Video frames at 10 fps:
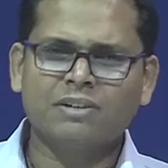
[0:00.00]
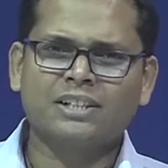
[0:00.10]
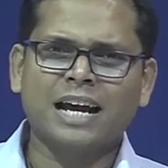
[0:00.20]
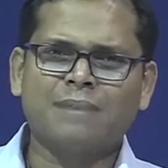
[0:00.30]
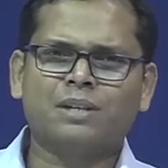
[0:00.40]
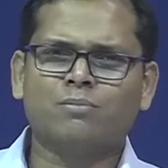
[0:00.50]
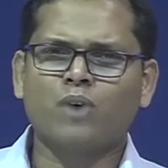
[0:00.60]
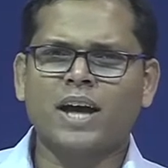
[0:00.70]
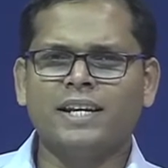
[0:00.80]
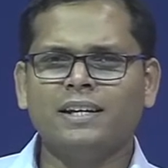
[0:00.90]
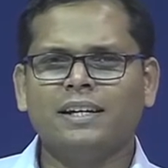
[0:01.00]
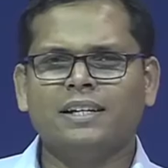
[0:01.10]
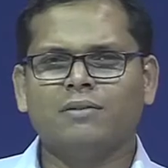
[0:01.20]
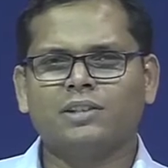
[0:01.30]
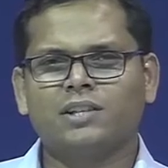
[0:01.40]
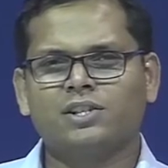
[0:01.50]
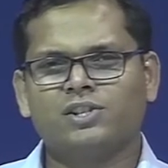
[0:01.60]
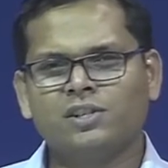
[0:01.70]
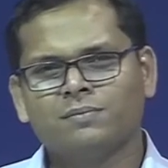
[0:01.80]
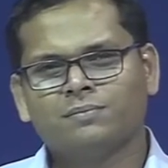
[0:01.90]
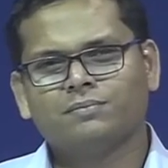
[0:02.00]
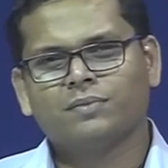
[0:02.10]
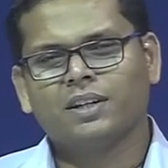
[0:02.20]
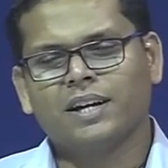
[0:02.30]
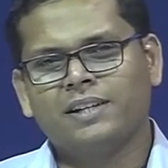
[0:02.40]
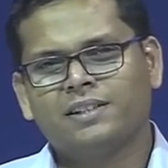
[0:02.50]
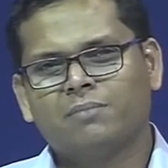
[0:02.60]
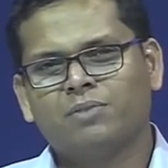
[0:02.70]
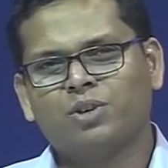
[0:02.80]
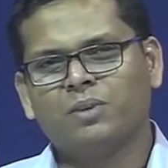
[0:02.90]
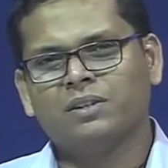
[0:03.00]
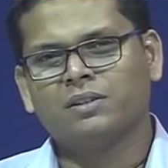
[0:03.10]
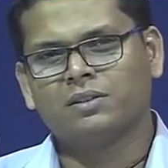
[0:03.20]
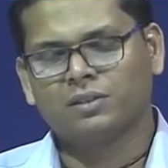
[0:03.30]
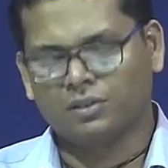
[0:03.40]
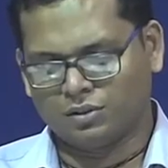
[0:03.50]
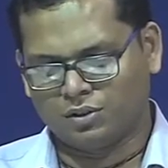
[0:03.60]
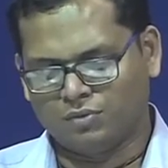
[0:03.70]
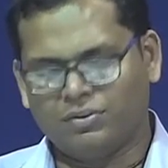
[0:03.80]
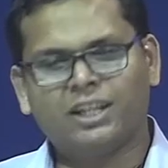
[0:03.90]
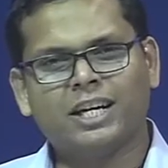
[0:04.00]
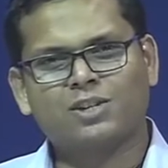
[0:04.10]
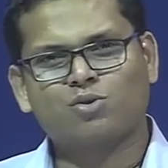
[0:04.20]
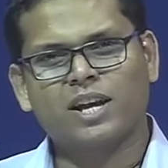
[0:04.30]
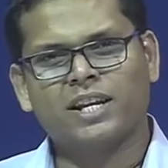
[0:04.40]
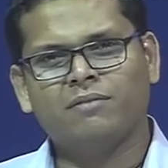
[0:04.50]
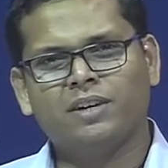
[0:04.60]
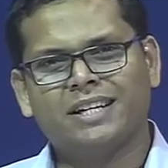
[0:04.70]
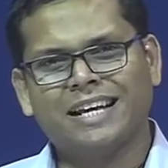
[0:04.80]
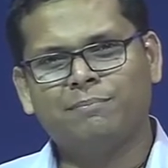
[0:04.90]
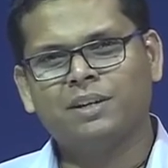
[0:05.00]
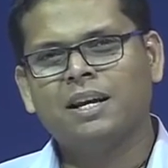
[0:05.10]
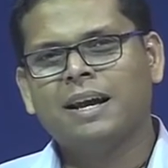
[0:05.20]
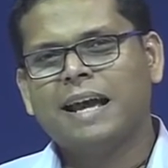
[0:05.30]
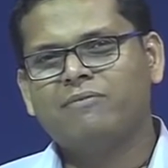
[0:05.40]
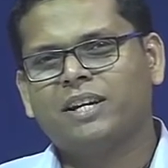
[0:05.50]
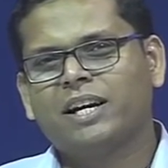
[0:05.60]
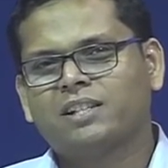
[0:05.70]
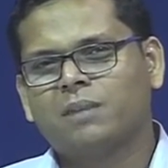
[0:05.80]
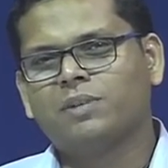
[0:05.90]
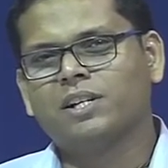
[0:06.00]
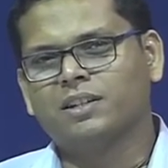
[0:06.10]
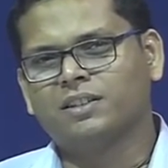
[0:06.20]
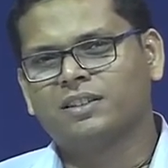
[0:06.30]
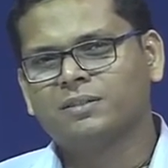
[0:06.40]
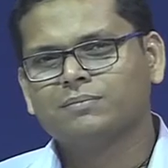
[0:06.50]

type some query in our search engine, right, some human so free text query we type and we get some results.